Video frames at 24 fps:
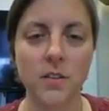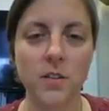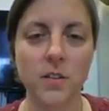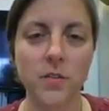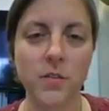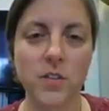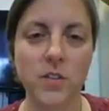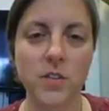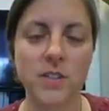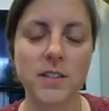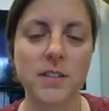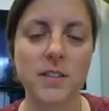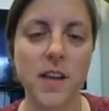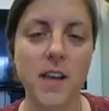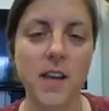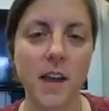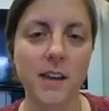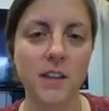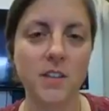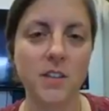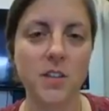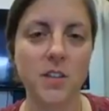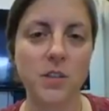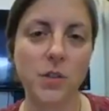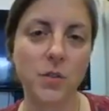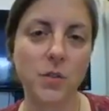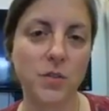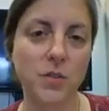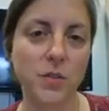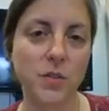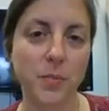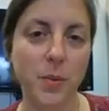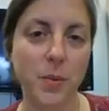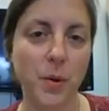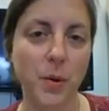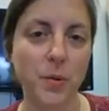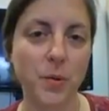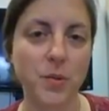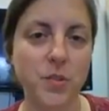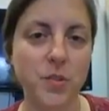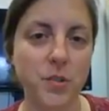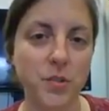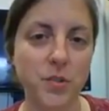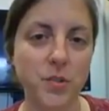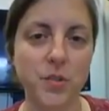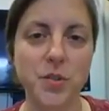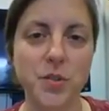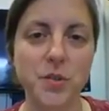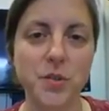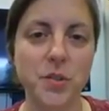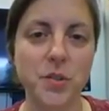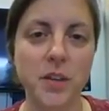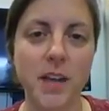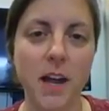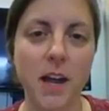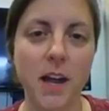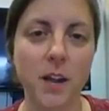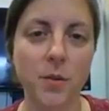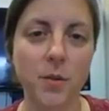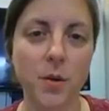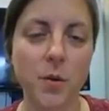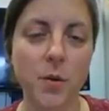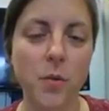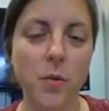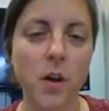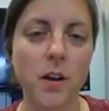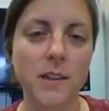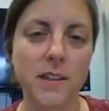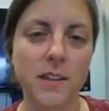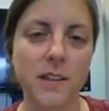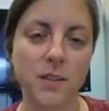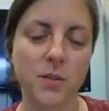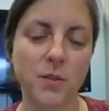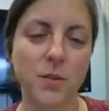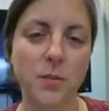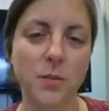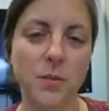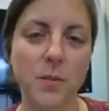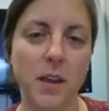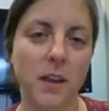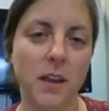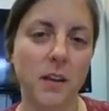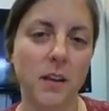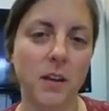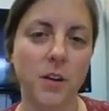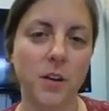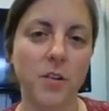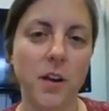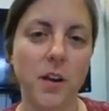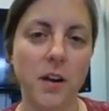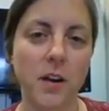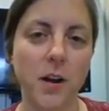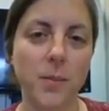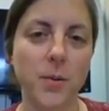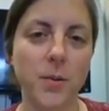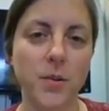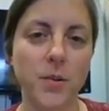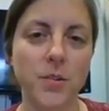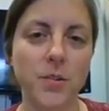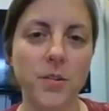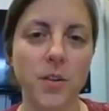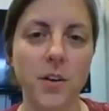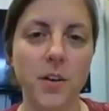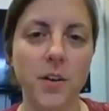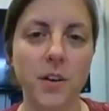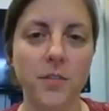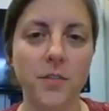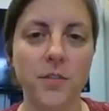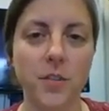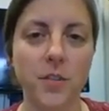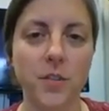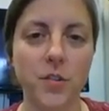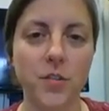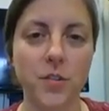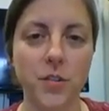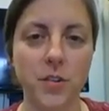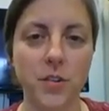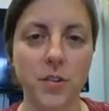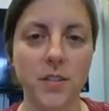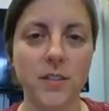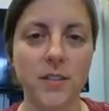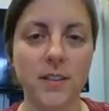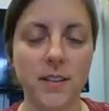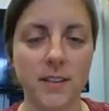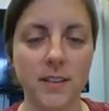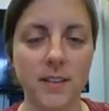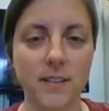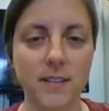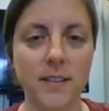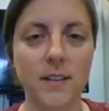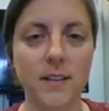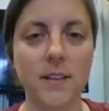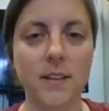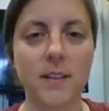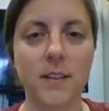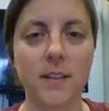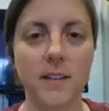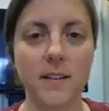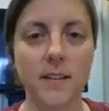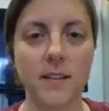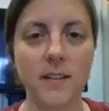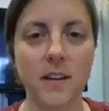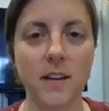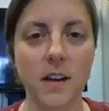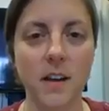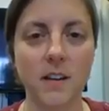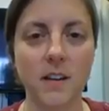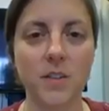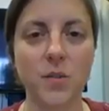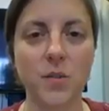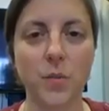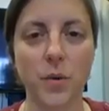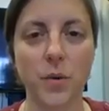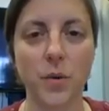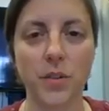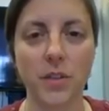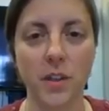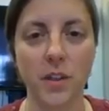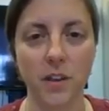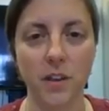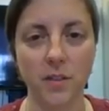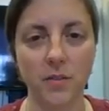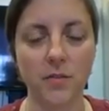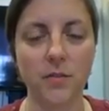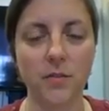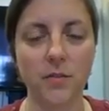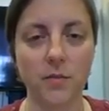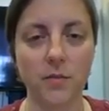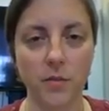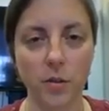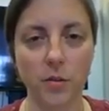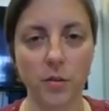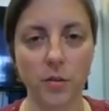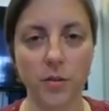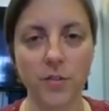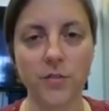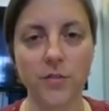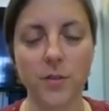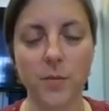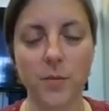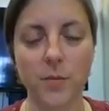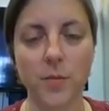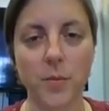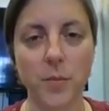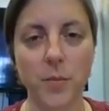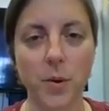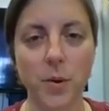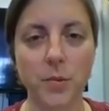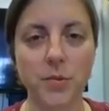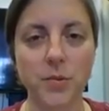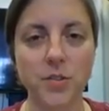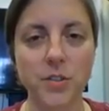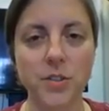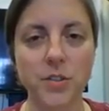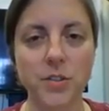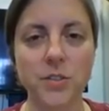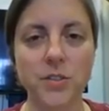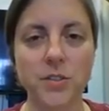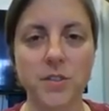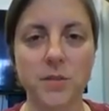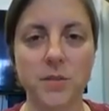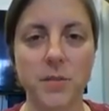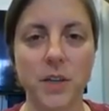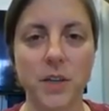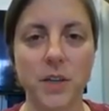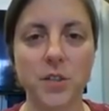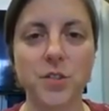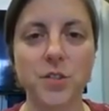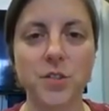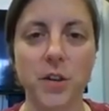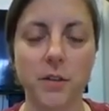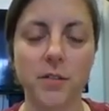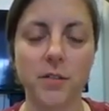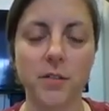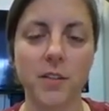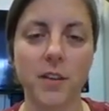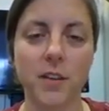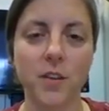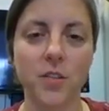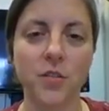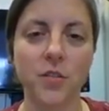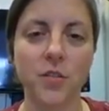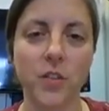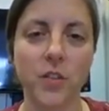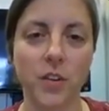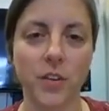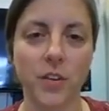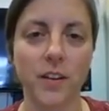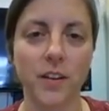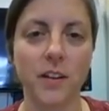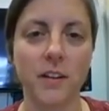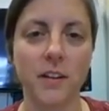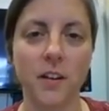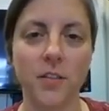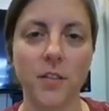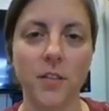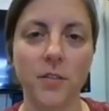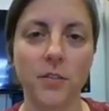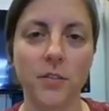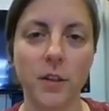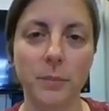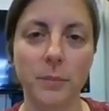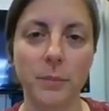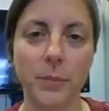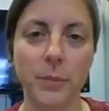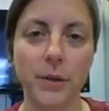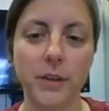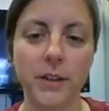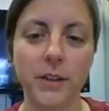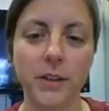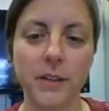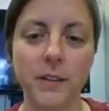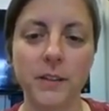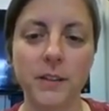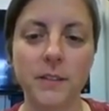So if you decided to use the posters and do a gallery walk, this would make a great opportunity for students to sit and discuss what they learned from the posters to make sure everything's filled in on the flipbook.